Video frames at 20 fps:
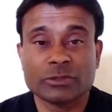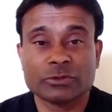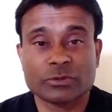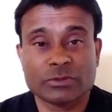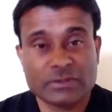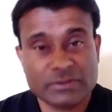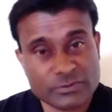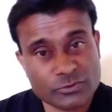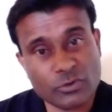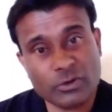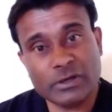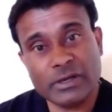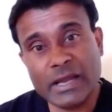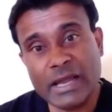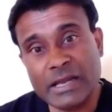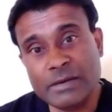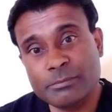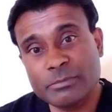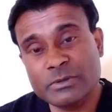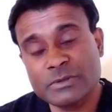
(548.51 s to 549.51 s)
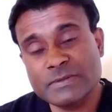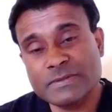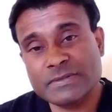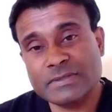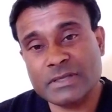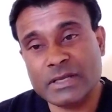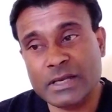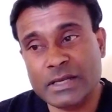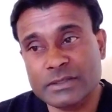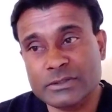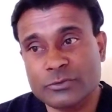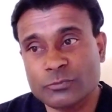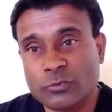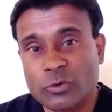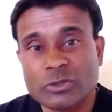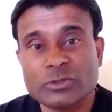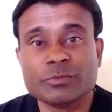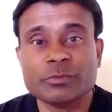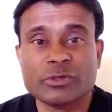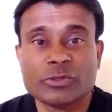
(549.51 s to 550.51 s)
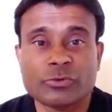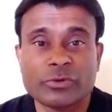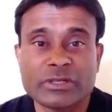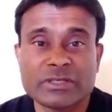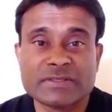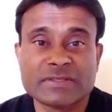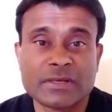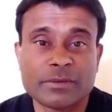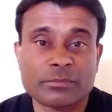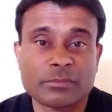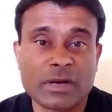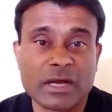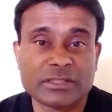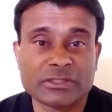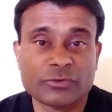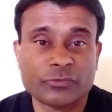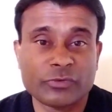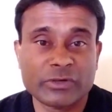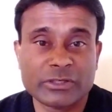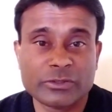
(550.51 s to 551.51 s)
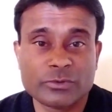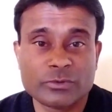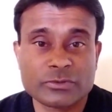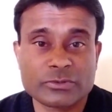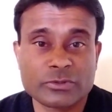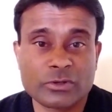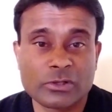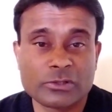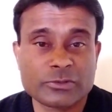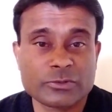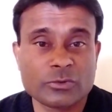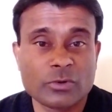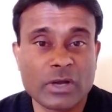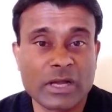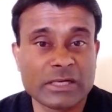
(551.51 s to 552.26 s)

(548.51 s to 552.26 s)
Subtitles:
So it's going to help us. And watch me doing some other videos also.